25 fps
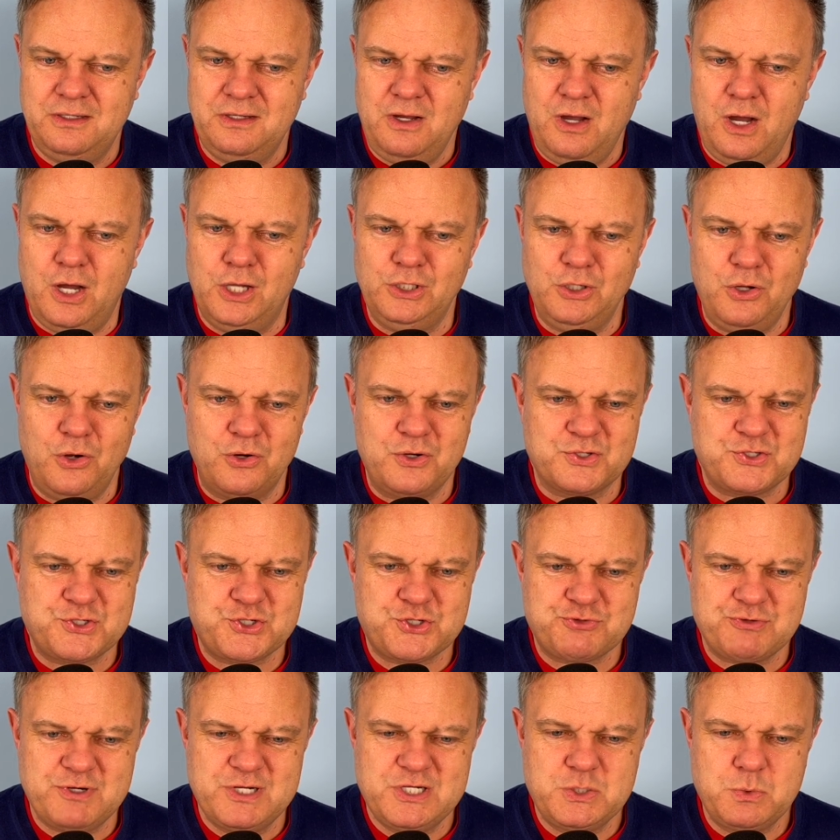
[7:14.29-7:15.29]
along a
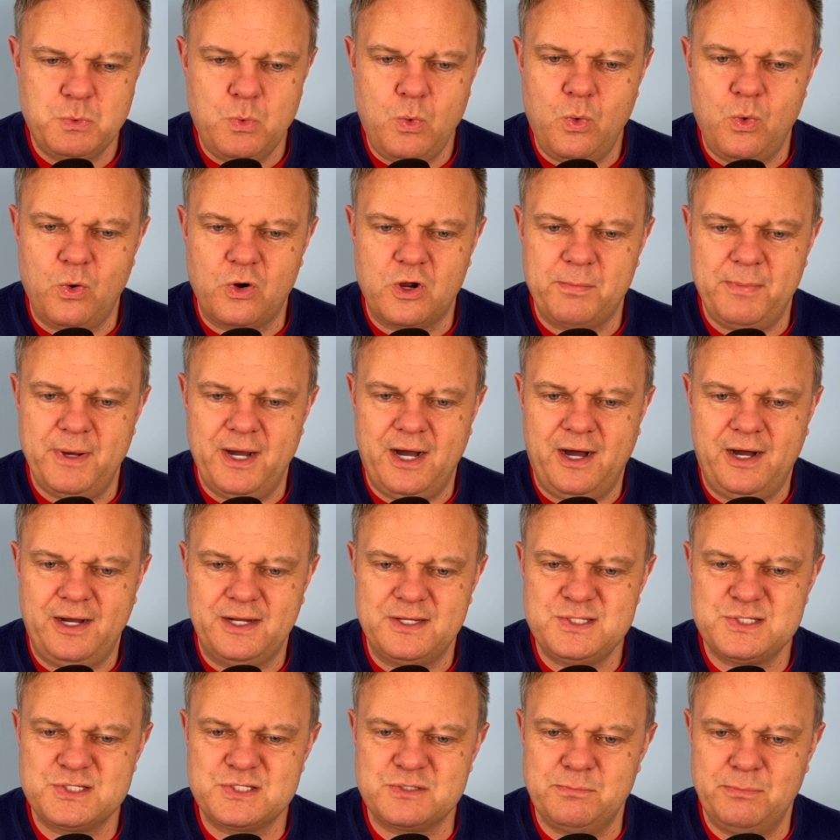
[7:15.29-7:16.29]
straight walk
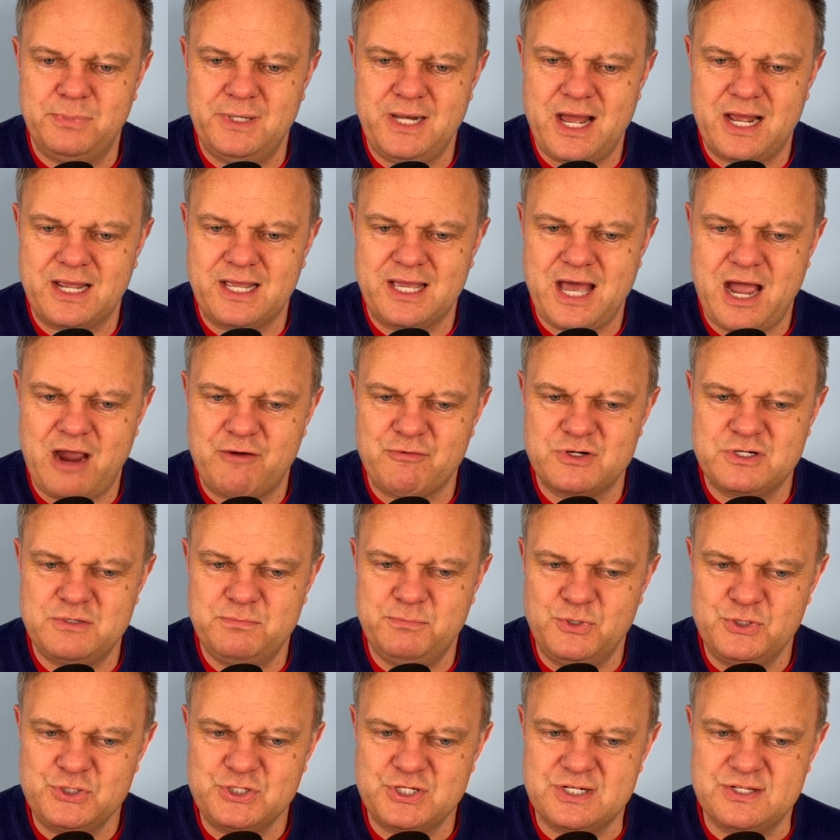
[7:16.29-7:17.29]
behind some black-currant
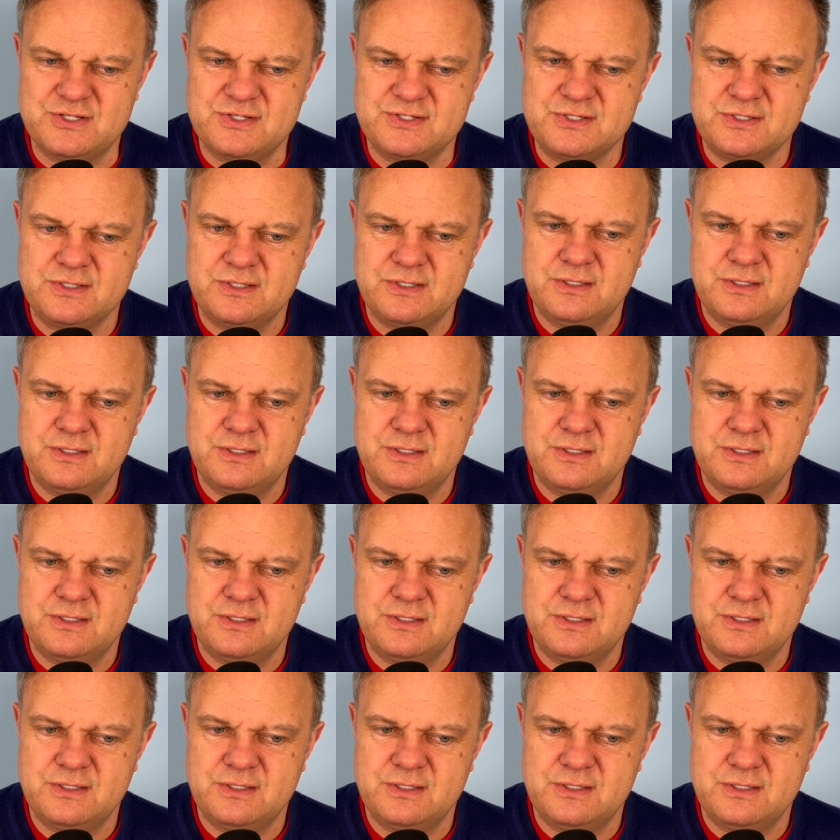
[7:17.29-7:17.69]
bushes.